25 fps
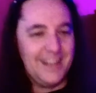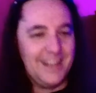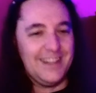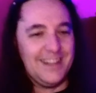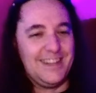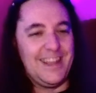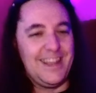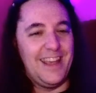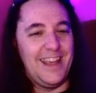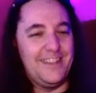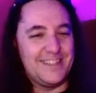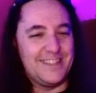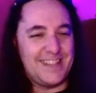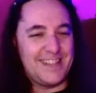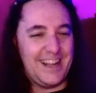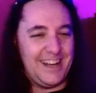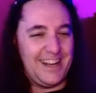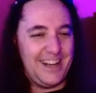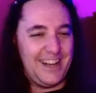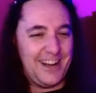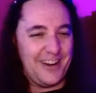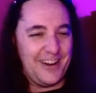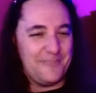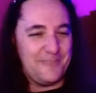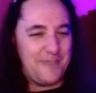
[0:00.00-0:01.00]
Dave's not
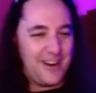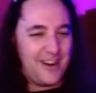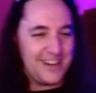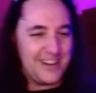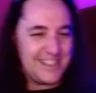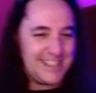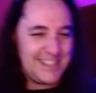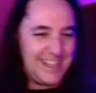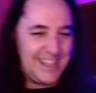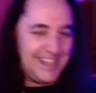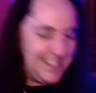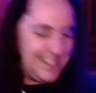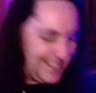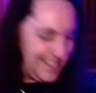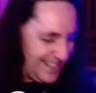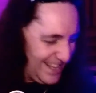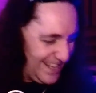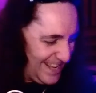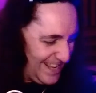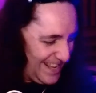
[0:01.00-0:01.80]
here, Mark says.